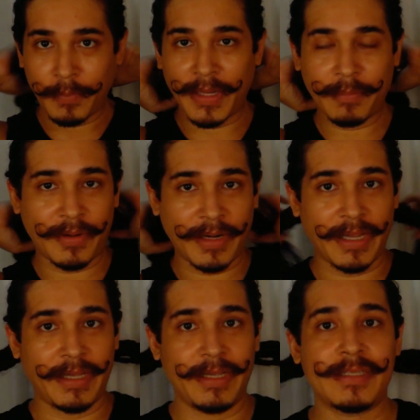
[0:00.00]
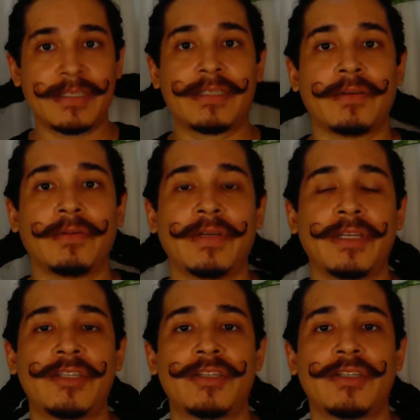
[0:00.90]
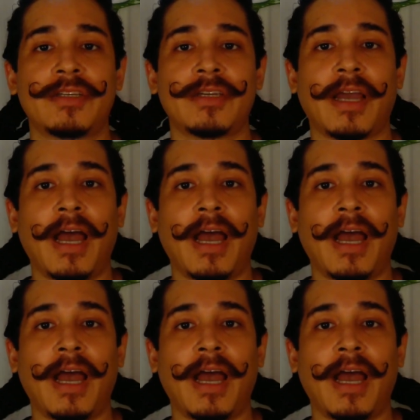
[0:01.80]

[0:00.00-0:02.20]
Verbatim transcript: my braids, which